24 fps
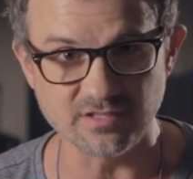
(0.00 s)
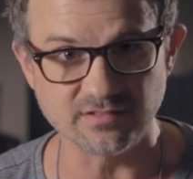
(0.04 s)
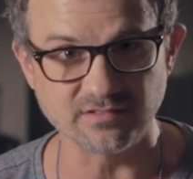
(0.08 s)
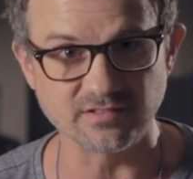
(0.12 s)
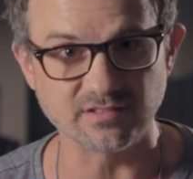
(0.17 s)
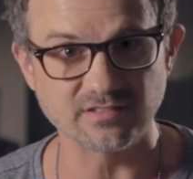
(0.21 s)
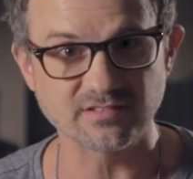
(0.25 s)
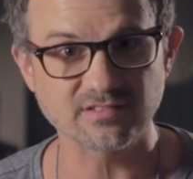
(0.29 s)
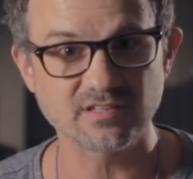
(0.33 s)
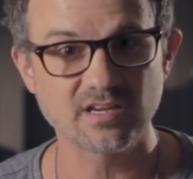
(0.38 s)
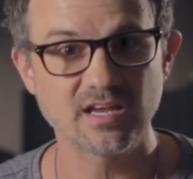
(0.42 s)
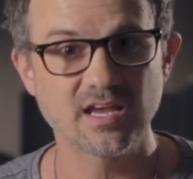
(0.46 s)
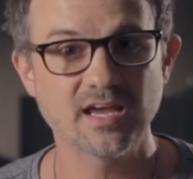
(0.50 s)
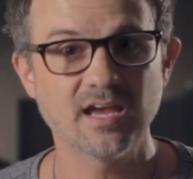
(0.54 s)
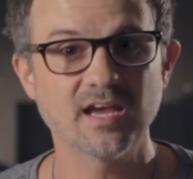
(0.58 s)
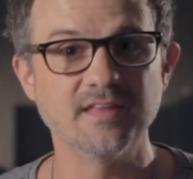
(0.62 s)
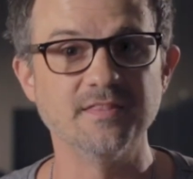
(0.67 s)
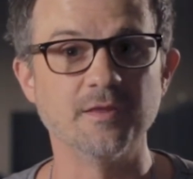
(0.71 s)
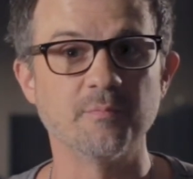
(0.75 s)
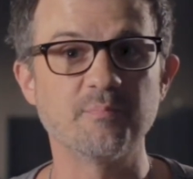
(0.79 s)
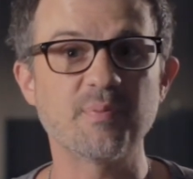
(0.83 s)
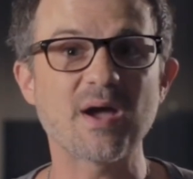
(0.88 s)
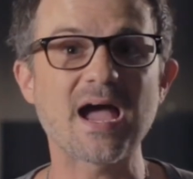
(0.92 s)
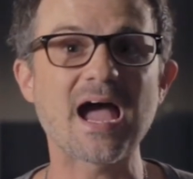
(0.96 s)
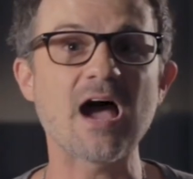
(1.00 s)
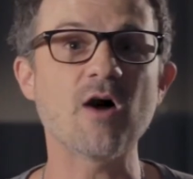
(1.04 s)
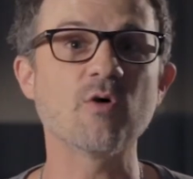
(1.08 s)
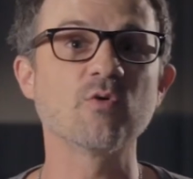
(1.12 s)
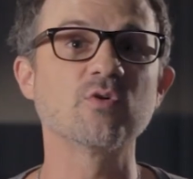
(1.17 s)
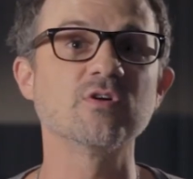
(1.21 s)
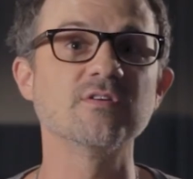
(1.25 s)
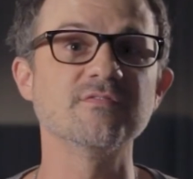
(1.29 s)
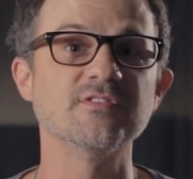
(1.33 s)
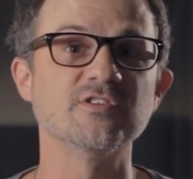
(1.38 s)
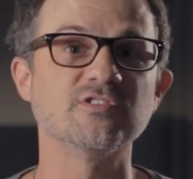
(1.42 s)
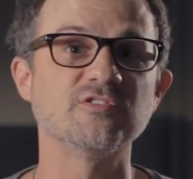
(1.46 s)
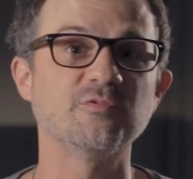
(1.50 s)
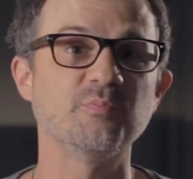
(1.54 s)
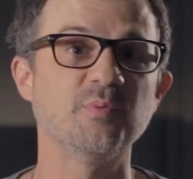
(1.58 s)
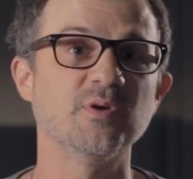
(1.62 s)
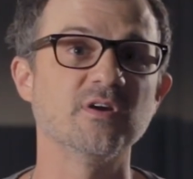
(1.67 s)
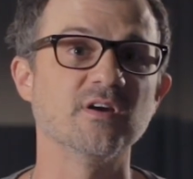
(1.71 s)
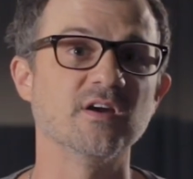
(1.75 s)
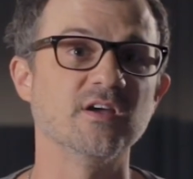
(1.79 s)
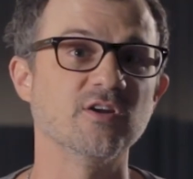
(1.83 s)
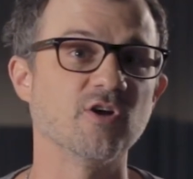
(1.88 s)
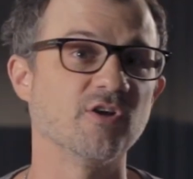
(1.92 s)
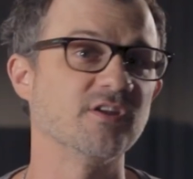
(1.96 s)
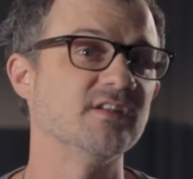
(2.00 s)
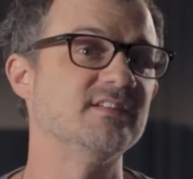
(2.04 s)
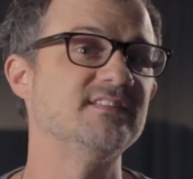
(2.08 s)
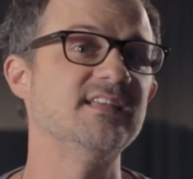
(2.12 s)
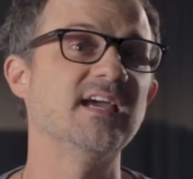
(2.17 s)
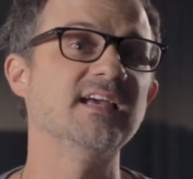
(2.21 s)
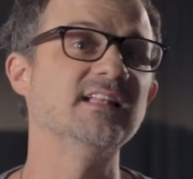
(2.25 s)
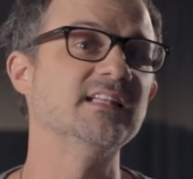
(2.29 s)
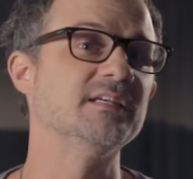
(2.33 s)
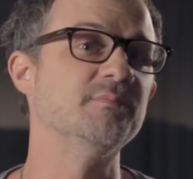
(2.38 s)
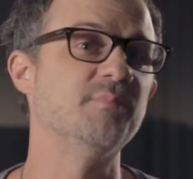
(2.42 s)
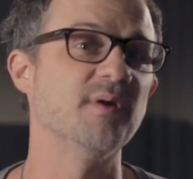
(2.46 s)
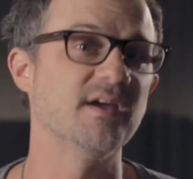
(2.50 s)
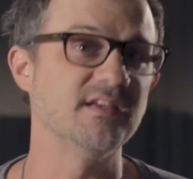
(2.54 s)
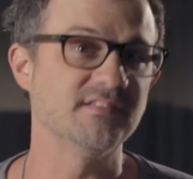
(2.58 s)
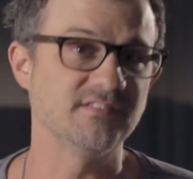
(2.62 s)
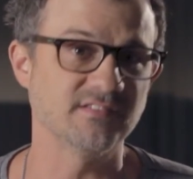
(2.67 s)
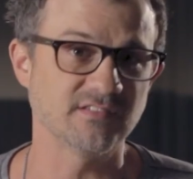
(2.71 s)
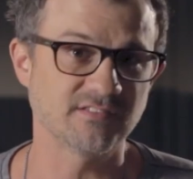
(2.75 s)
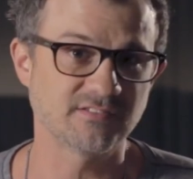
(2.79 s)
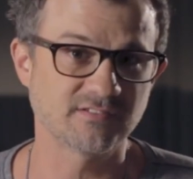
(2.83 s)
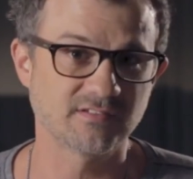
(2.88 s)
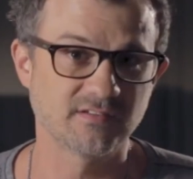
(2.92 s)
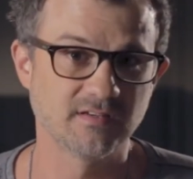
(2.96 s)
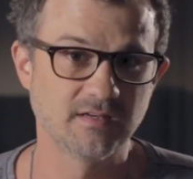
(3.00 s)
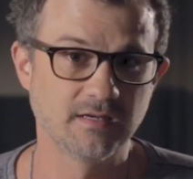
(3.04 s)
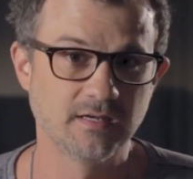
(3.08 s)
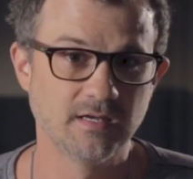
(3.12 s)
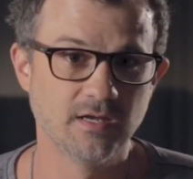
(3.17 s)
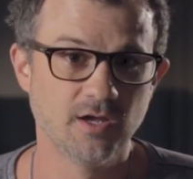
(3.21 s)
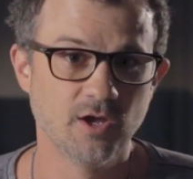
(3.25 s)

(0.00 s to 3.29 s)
Jesus, and the power of the Spirit on a daily basis.